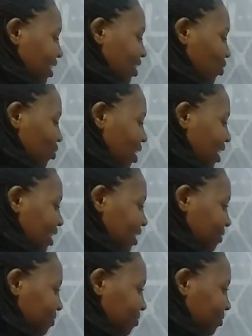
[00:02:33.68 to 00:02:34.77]
this one,
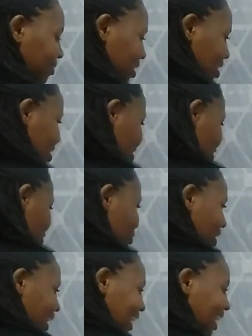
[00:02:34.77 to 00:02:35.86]

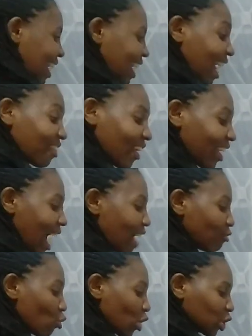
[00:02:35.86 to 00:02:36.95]
super clean. And then
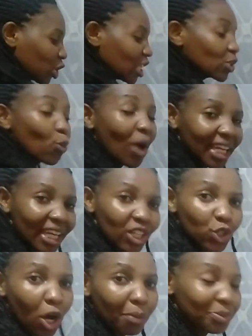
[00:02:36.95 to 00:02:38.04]
I've washed this working
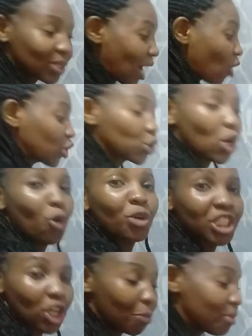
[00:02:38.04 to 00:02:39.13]
top out, so we
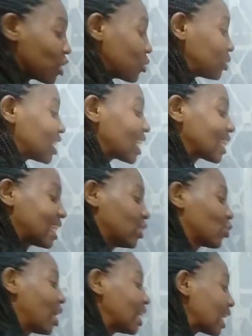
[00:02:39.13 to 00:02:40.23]
shall be using this
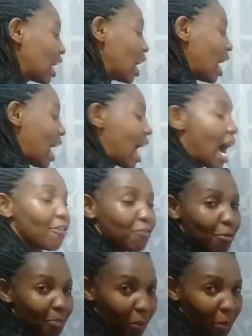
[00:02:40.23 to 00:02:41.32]
one for
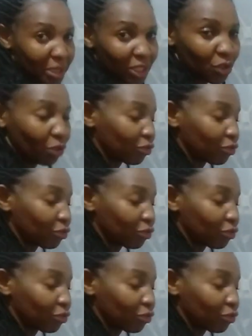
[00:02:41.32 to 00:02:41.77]
purposes of